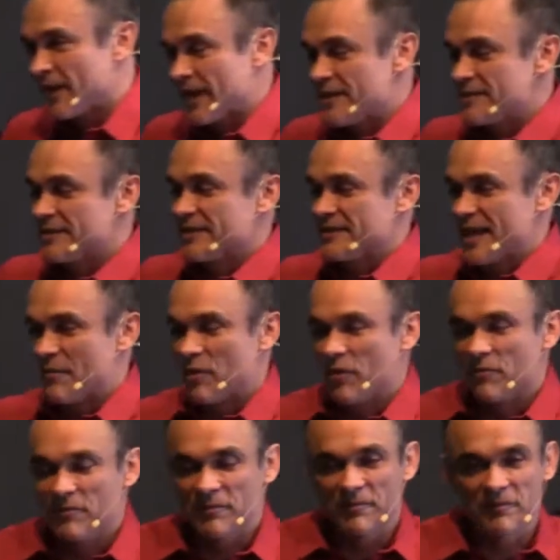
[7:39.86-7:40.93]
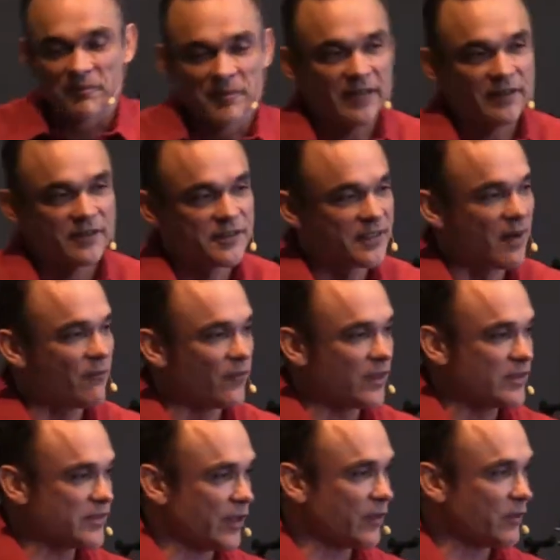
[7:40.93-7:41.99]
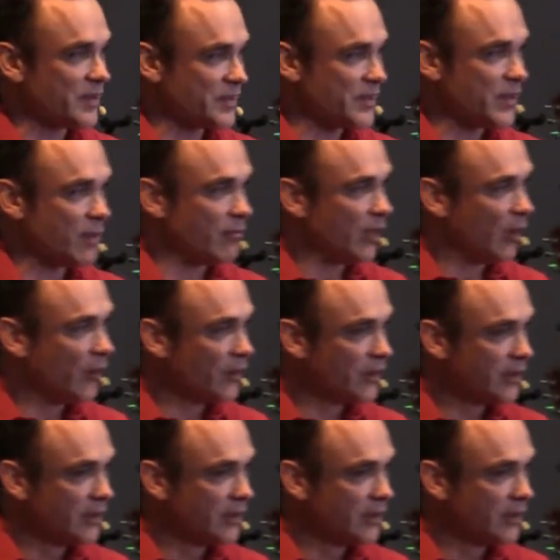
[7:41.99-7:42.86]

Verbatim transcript: here's an example. Peter's comfort zone was in the boat,